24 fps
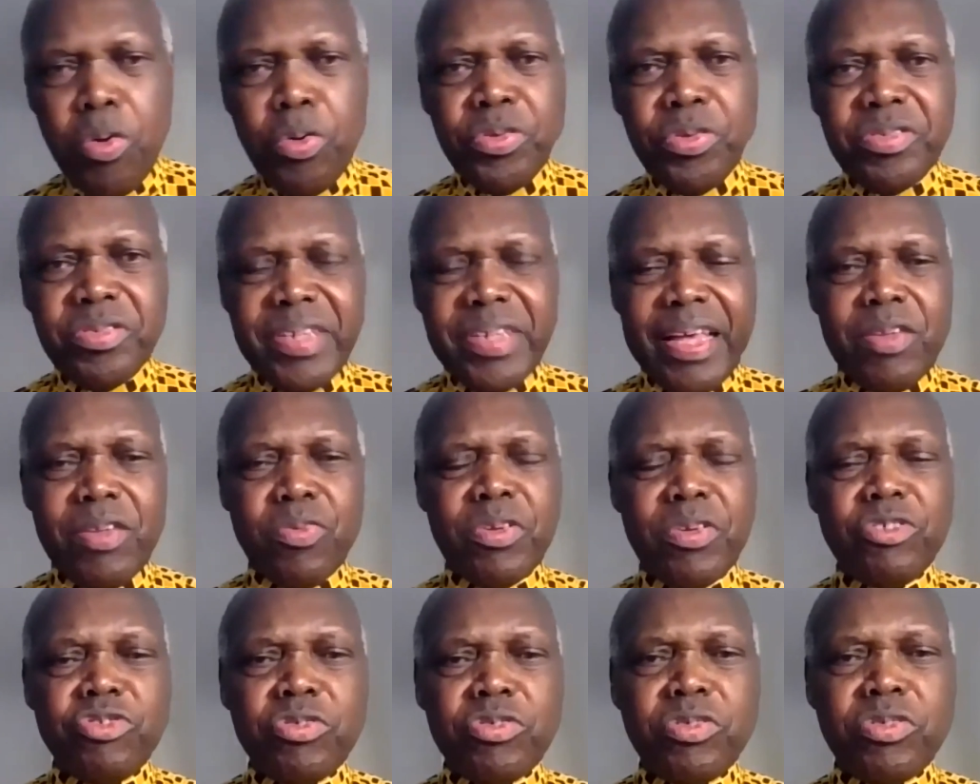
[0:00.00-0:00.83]
who says
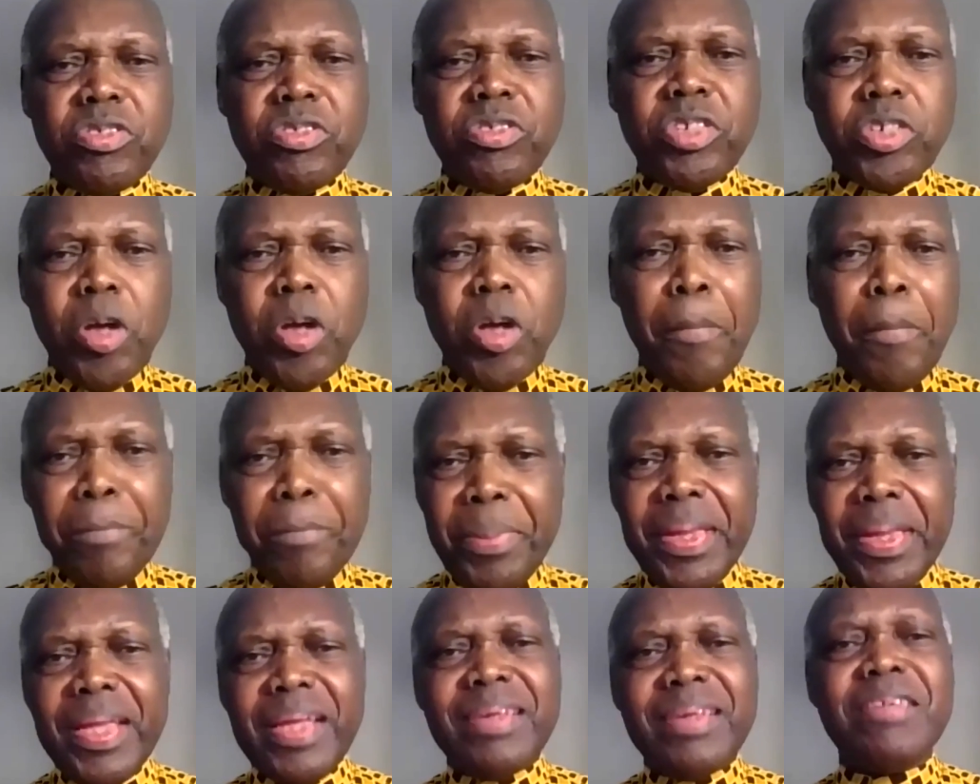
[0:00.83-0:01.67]
we should stop
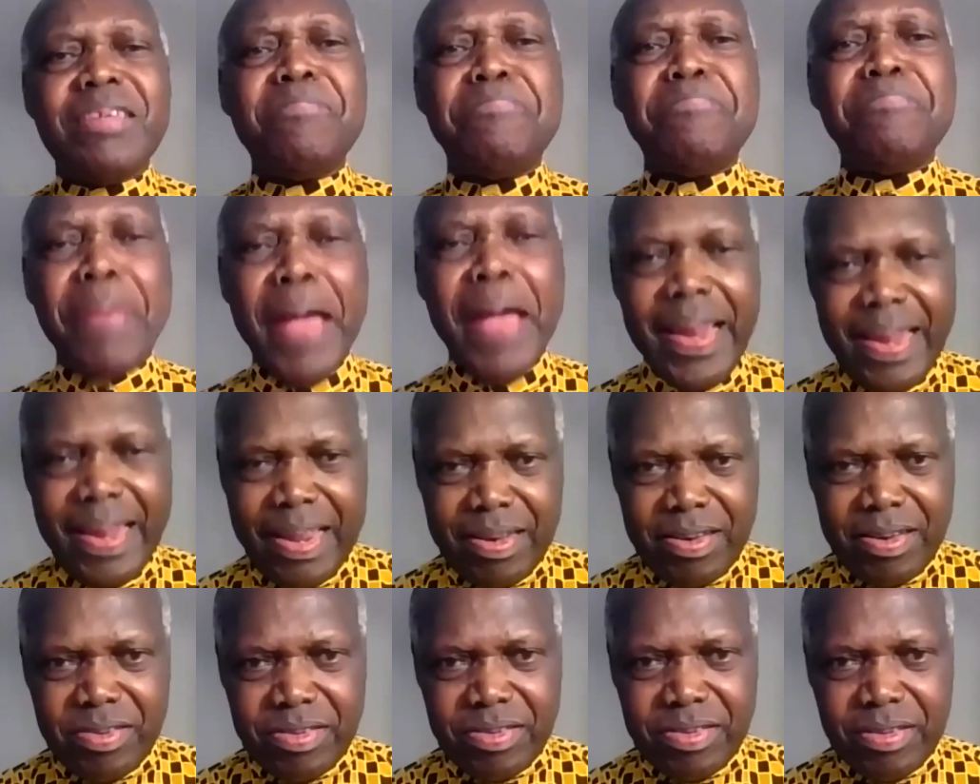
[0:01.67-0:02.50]
being
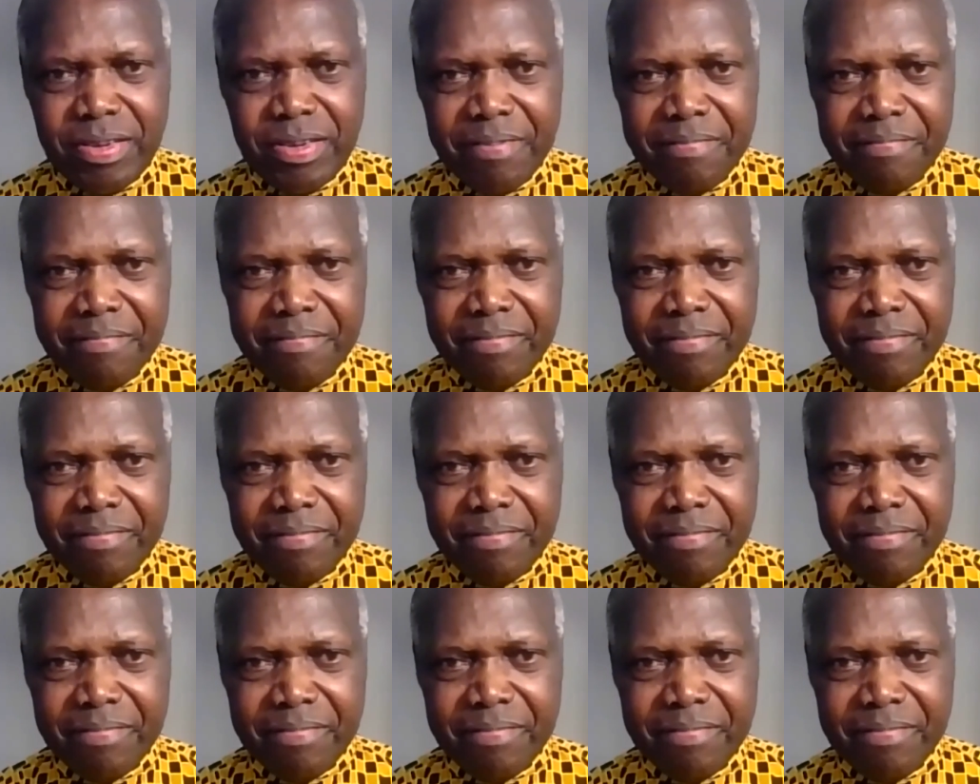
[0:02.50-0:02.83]
dependent.